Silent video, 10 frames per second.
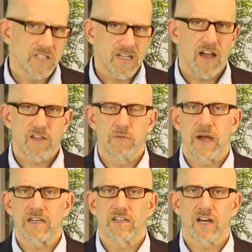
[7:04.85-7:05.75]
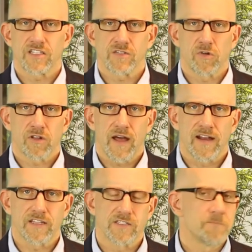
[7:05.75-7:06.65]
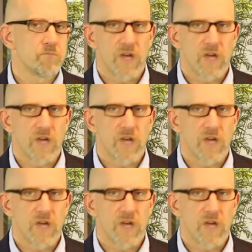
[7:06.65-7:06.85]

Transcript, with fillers: then yeah, you might need custom orthotics.